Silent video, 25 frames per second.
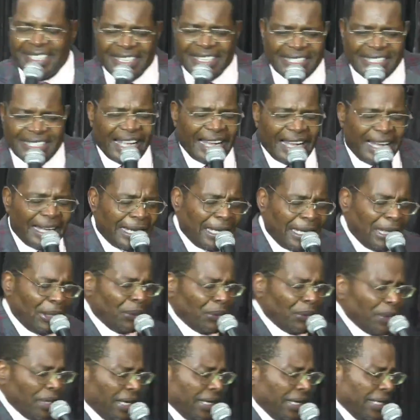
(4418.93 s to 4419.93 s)
Say
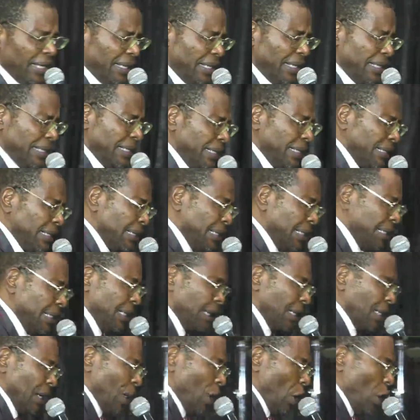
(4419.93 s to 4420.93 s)
hallelujah.
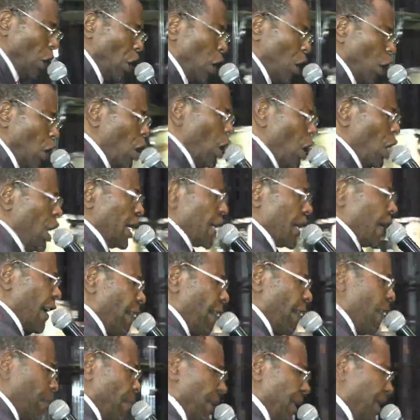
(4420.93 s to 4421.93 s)
Oh,
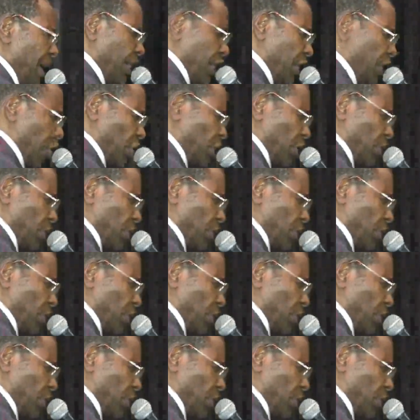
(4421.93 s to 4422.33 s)
give me this